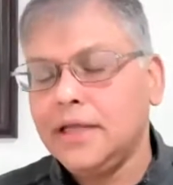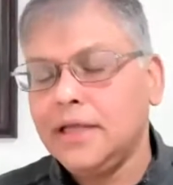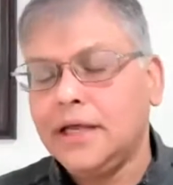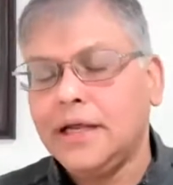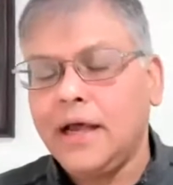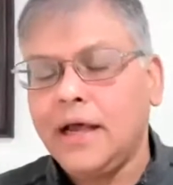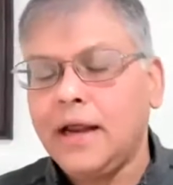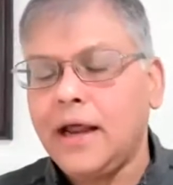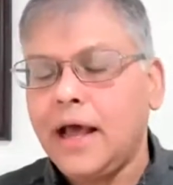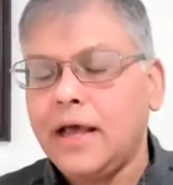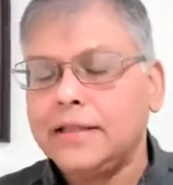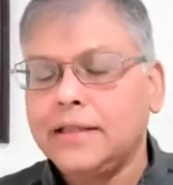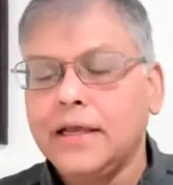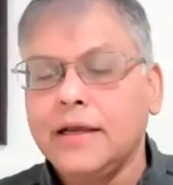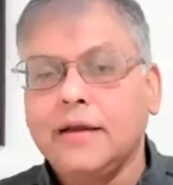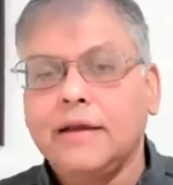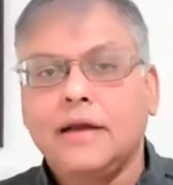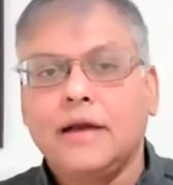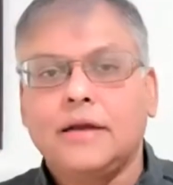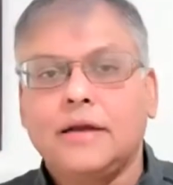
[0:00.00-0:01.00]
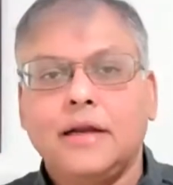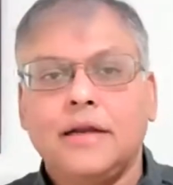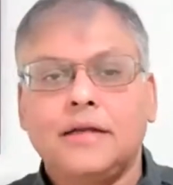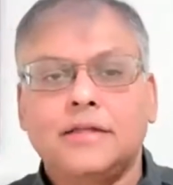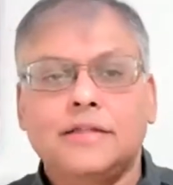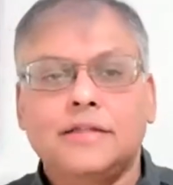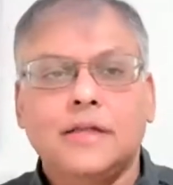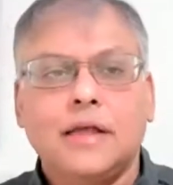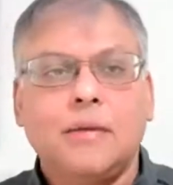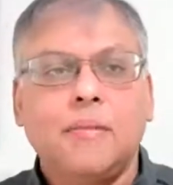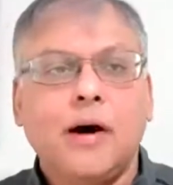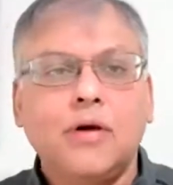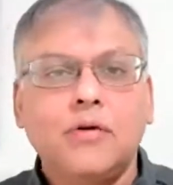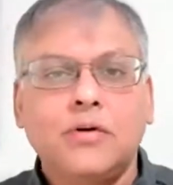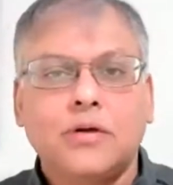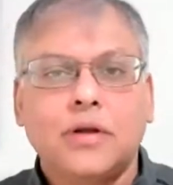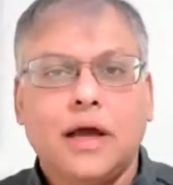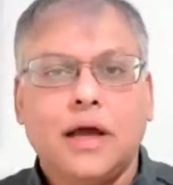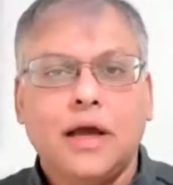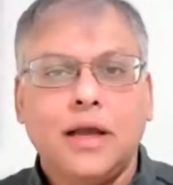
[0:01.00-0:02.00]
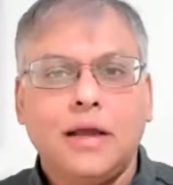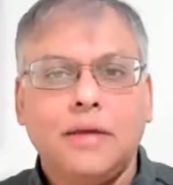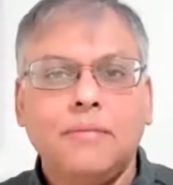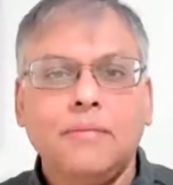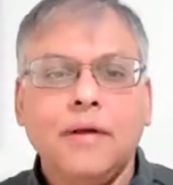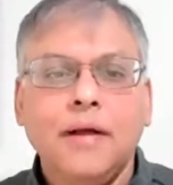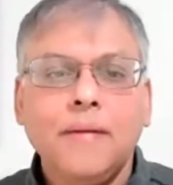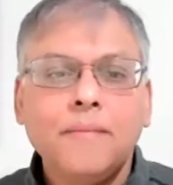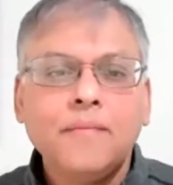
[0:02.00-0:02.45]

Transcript: I think it's about time